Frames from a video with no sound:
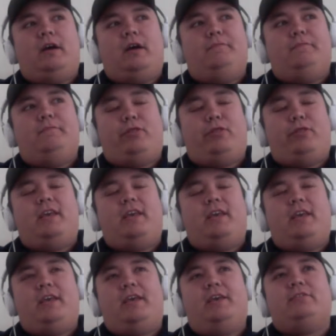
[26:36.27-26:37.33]
thought
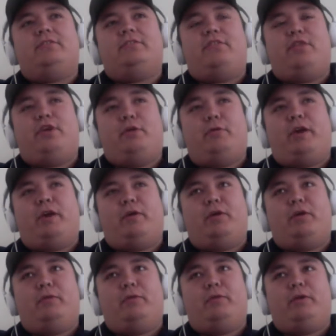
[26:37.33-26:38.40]
his theory at
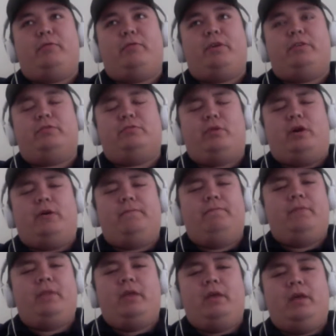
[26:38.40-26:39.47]
one point was,
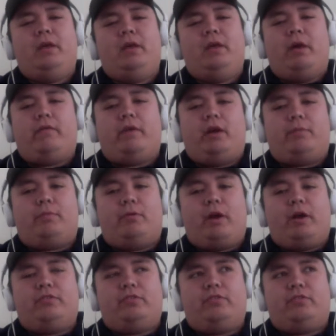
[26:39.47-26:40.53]
well, private
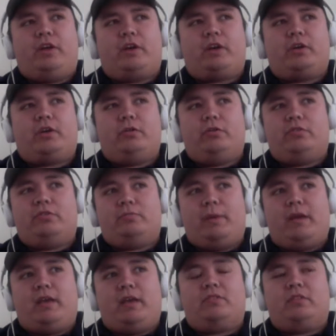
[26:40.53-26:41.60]
enterprise is not going to go to
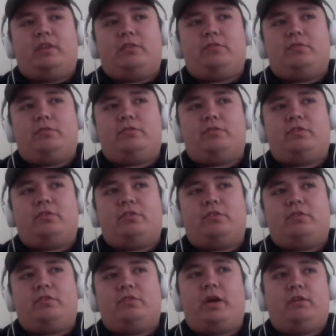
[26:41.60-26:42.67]
space unless there's
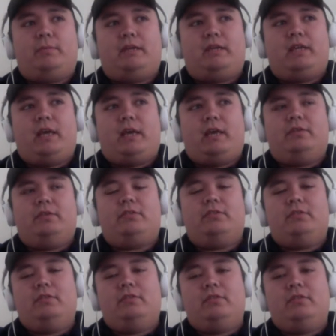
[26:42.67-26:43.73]
some money to be gained.
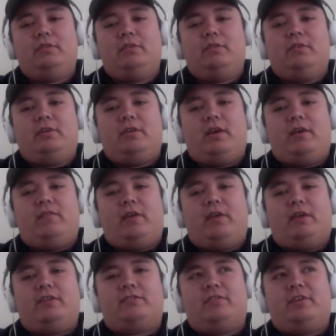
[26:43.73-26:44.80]
And
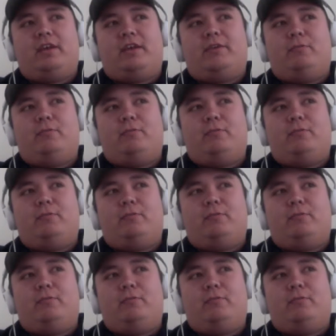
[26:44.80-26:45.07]
then it's like,